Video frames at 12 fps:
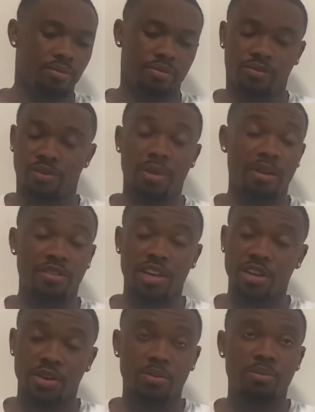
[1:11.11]
from that
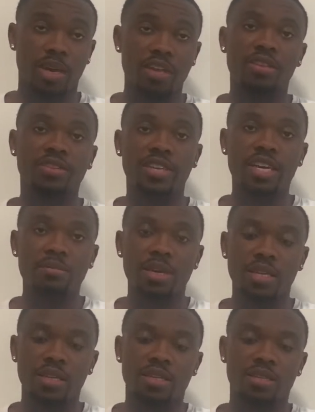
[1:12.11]
video, made the statement
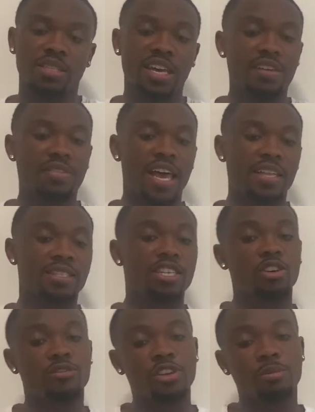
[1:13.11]
saying that
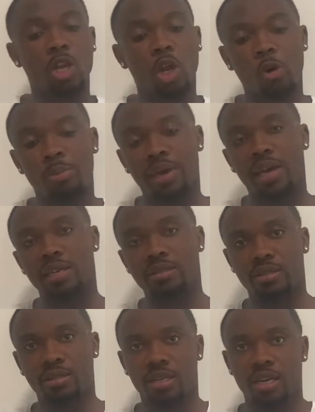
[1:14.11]
Teofimo
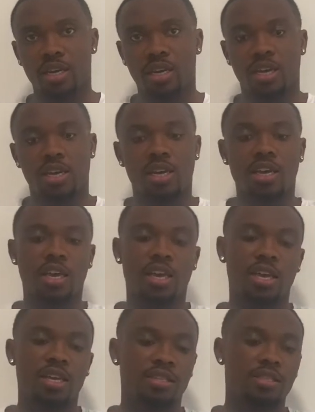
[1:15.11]
Lopez
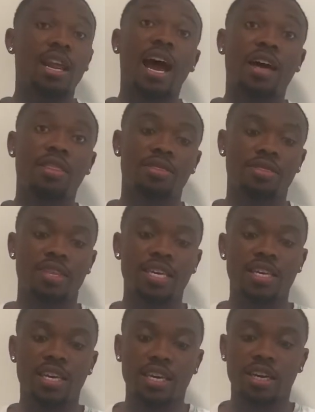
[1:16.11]
is not the
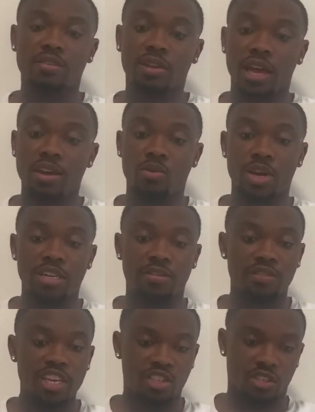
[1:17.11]
king of the lightweight
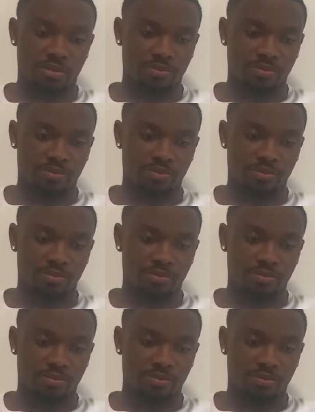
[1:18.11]
division.